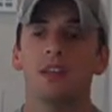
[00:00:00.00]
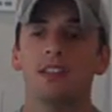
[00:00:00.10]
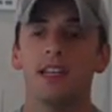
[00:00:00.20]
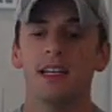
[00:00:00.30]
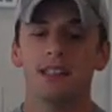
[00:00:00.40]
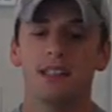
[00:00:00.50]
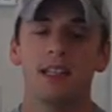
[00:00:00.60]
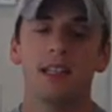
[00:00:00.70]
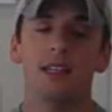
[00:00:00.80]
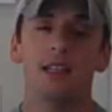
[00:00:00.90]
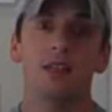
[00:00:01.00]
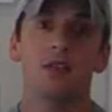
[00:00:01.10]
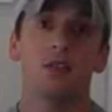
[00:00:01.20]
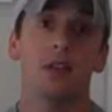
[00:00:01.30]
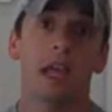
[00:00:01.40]
Second C
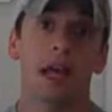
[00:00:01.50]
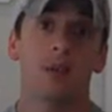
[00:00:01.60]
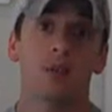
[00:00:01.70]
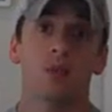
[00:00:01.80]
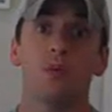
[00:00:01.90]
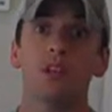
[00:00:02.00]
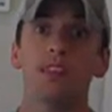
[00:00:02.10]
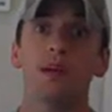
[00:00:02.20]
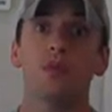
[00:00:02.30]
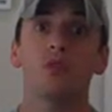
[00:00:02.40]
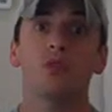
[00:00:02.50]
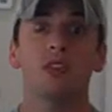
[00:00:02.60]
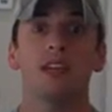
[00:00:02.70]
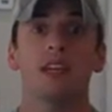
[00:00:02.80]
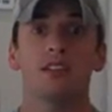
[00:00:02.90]
is to capture. Once that
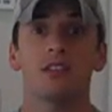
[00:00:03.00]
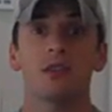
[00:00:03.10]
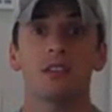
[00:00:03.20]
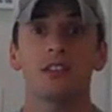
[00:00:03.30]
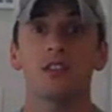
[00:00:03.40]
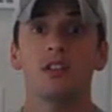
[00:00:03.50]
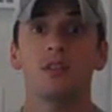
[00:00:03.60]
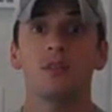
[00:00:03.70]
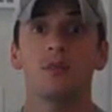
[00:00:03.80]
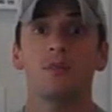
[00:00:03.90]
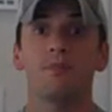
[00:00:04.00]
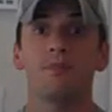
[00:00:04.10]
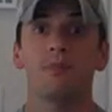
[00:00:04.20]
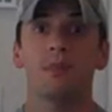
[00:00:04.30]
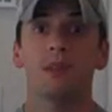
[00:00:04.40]
person has noticed you
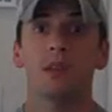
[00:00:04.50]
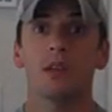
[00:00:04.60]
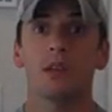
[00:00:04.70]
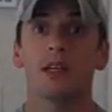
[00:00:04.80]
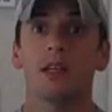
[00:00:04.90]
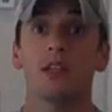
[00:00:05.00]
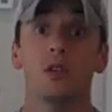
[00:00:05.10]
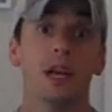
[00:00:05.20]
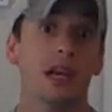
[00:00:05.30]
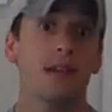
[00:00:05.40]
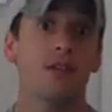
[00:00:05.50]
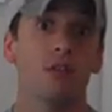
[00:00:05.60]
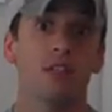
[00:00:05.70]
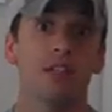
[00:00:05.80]
and you have their